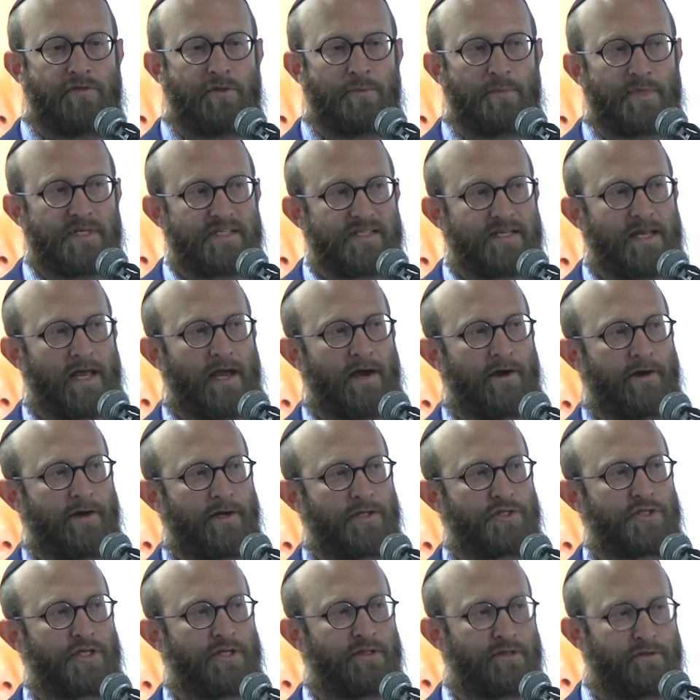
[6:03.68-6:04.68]
the
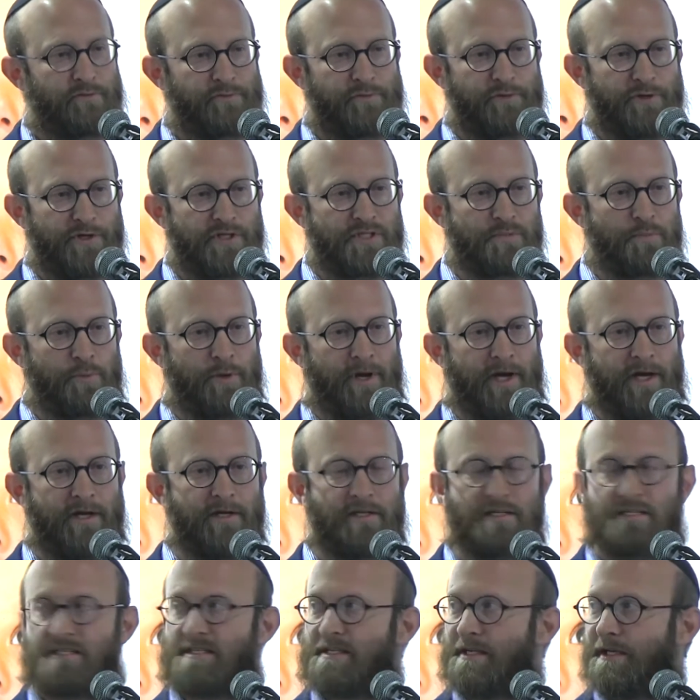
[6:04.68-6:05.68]
miscarriage in the first
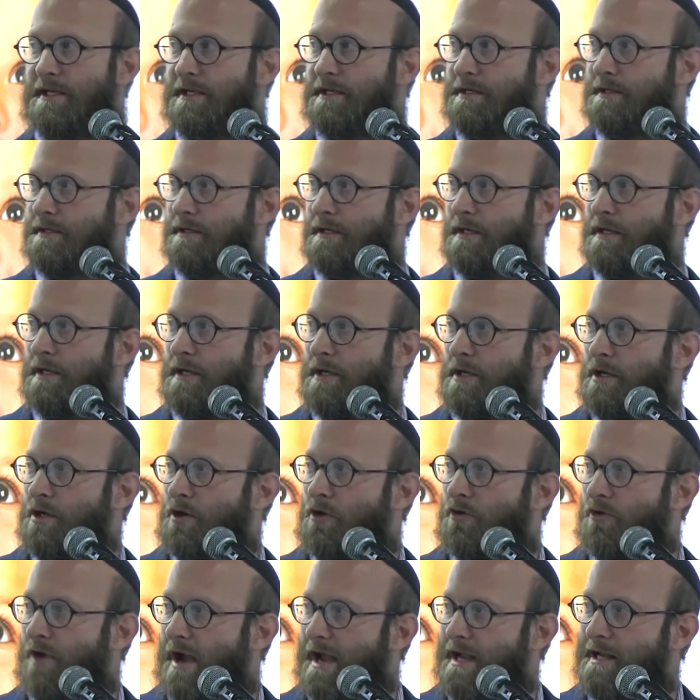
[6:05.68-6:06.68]
pregnancy
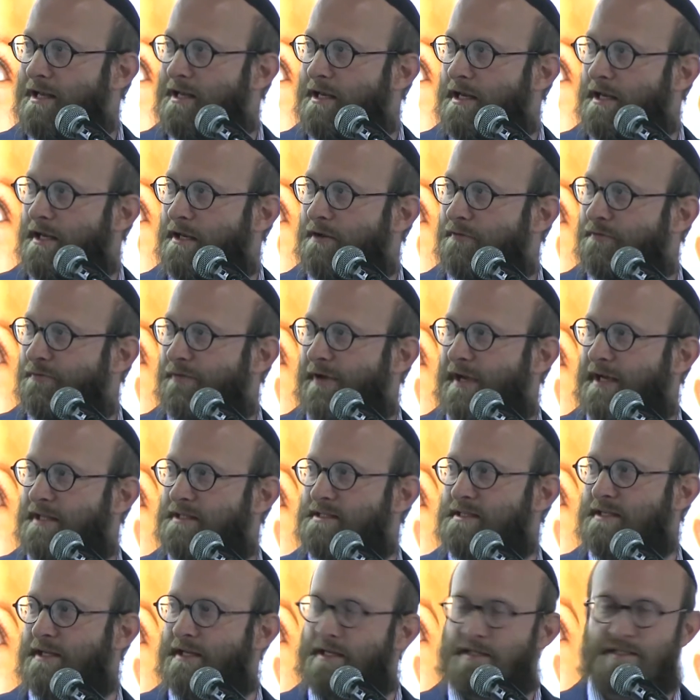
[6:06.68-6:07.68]
greatly
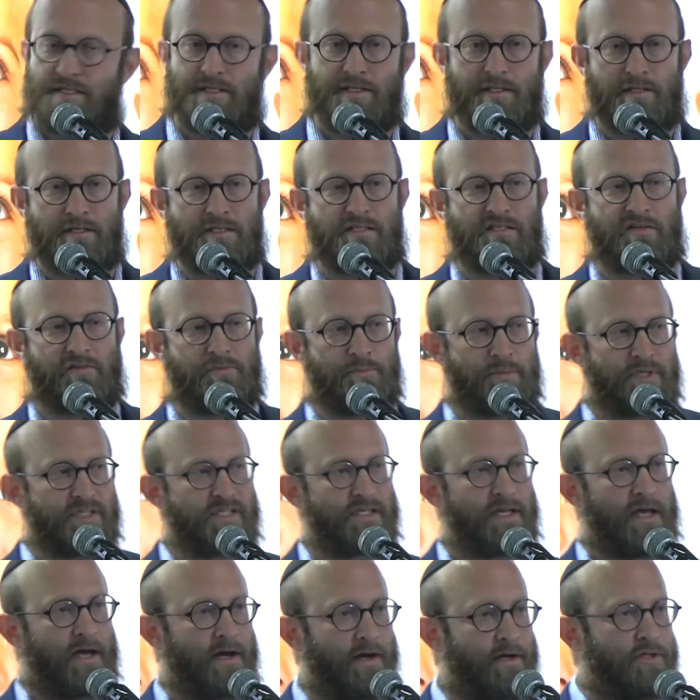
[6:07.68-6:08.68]
affects the incidence of
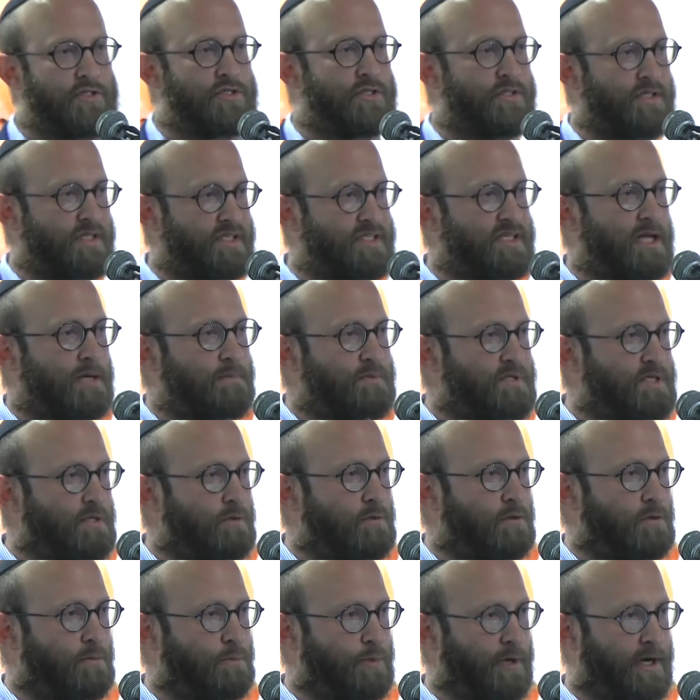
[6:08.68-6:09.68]
miscarriage in the
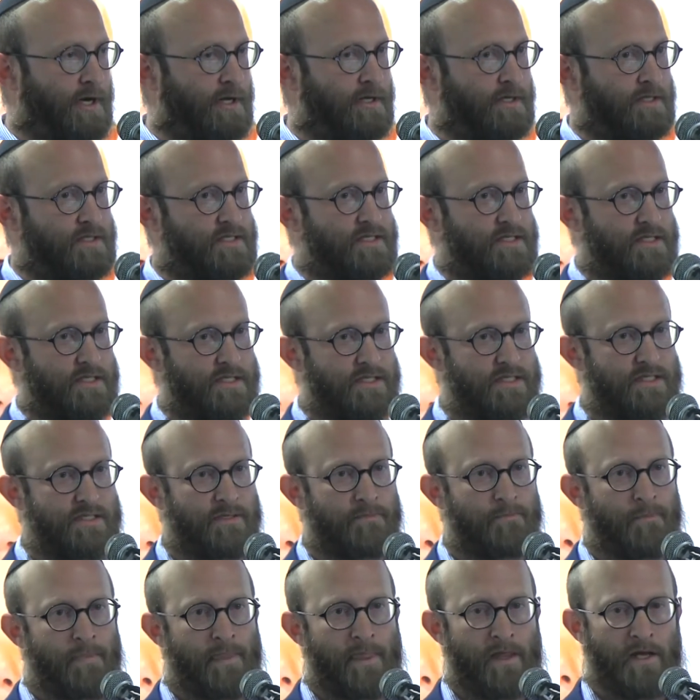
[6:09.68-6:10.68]
subsequent pregnancies.
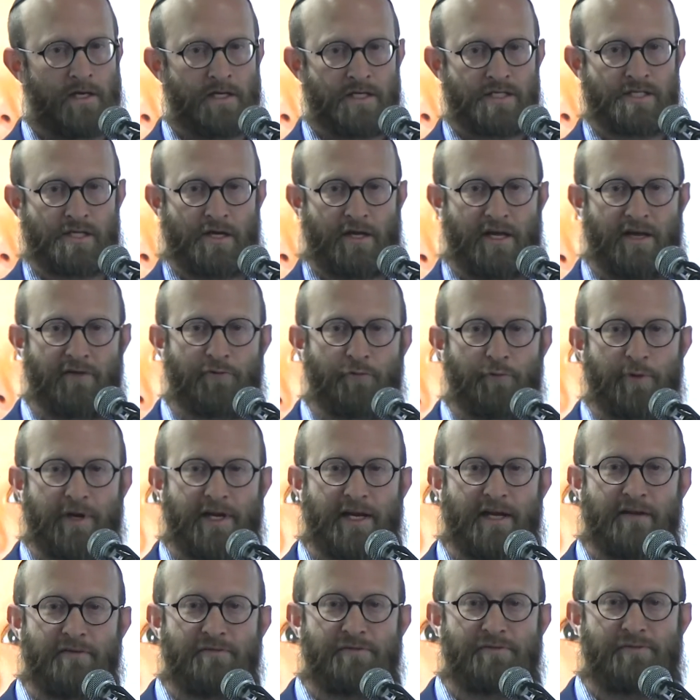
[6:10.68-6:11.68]
So if we
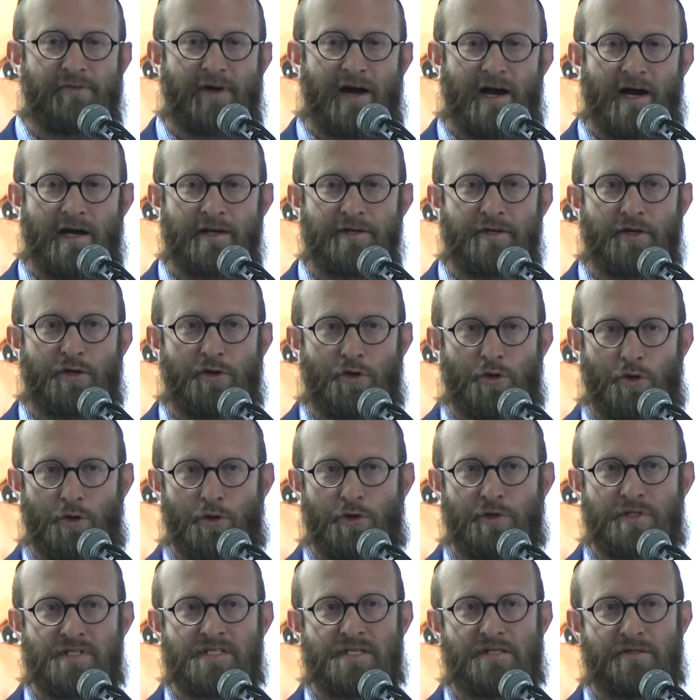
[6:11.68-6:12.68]
can find a
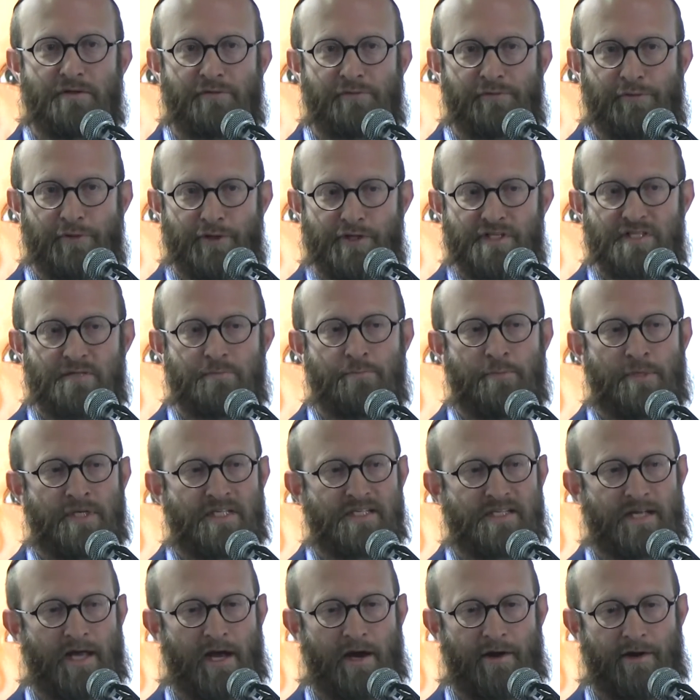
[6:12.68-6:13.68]
cause in the first
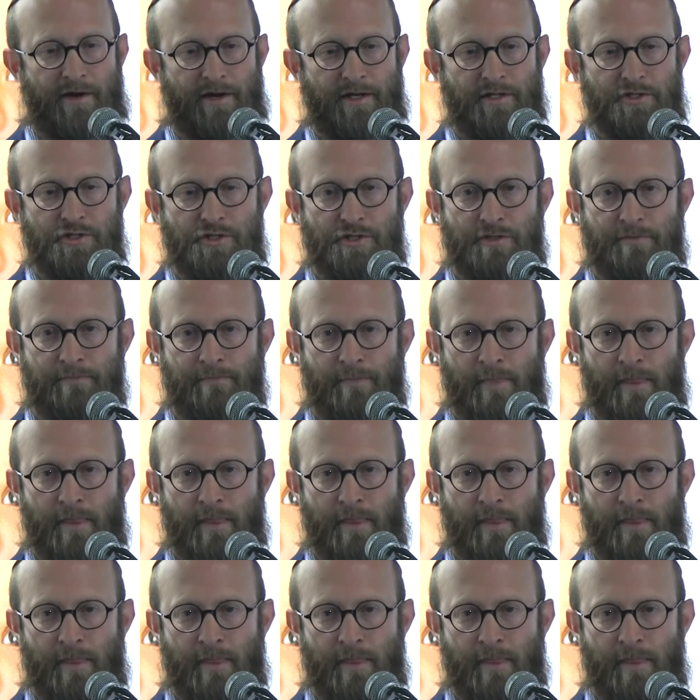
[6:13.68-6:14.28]
miscarriage